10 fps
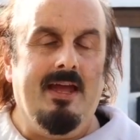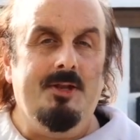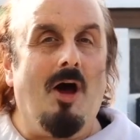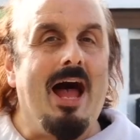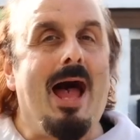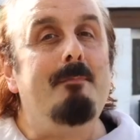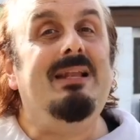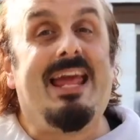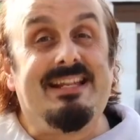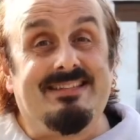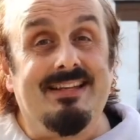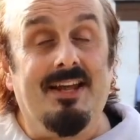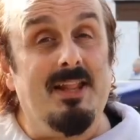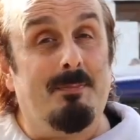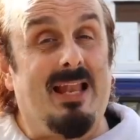Not Hamlet,
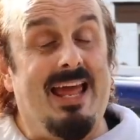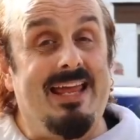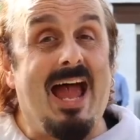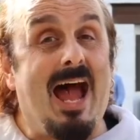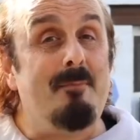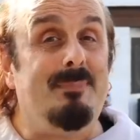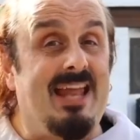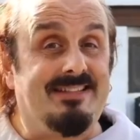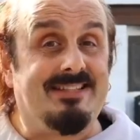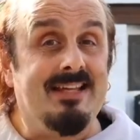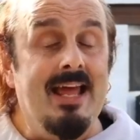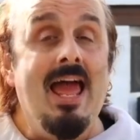like the play, Hamnet.